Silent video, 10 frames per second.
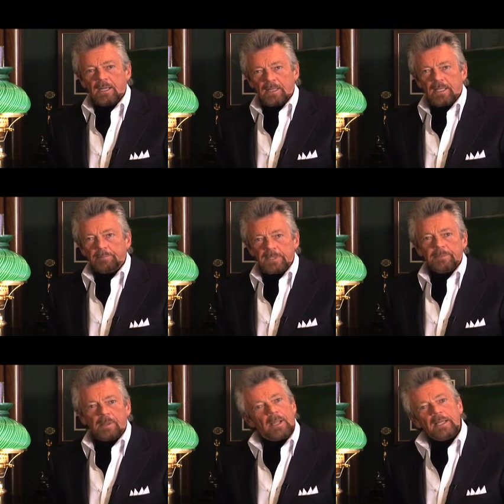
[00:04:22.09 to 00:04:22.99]
that
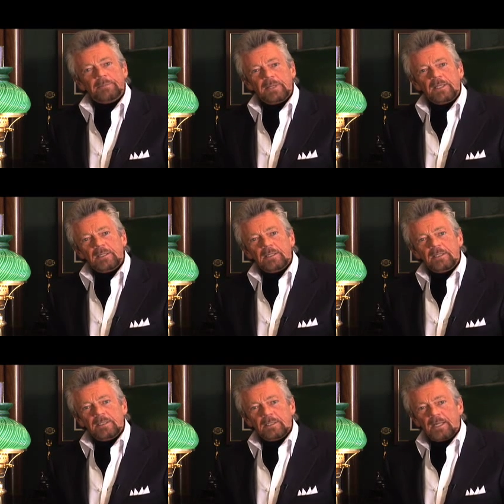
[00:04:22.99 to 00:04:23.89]
people liked me.
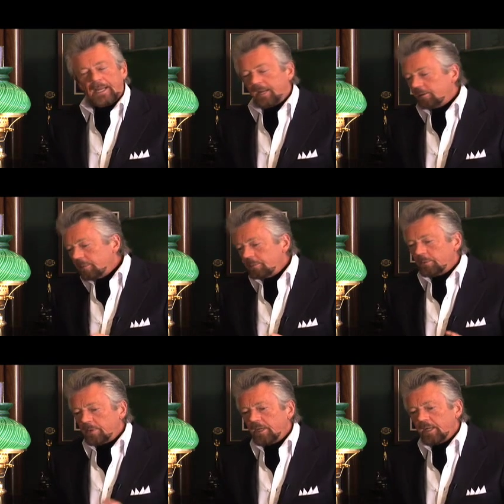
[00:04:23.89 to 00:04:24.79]
I can't remember
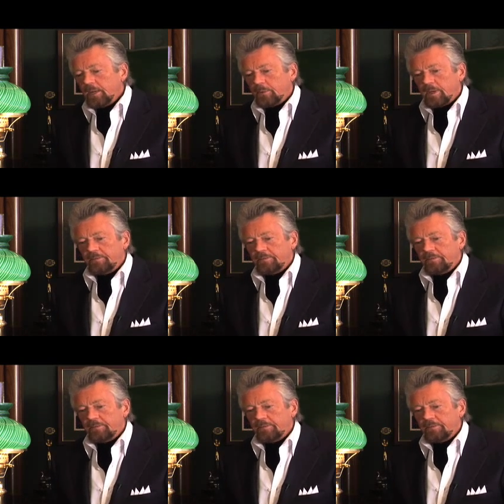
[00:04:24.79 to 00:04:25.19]
one day where I